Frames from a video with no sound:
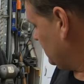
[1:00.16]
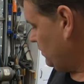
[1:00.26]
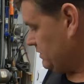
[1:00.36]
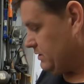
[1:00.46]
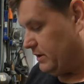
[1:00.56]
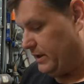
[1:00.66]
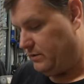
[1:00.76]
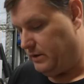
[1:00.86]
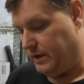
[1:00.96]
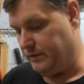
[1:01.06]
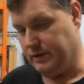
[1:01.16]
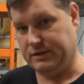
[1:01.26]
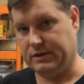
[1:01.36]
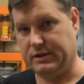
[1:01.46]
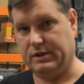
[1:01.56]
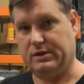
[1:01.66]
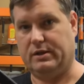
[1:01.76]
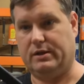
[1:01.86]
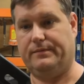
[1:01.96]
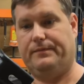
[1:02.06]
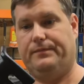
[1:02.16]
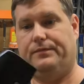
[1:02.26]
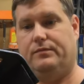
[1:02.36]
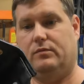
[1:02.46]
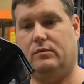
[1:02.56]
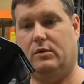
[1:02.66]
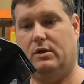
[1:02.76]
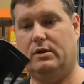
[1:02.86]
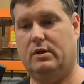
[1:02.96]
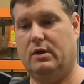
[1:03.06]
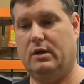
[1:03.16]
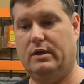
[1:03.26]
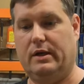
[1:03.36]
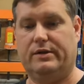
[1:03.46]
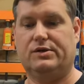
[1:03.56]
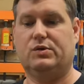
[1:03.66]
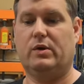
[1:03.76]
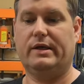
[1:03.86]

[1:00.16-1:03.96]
will turn out like this essentially. Now this is one I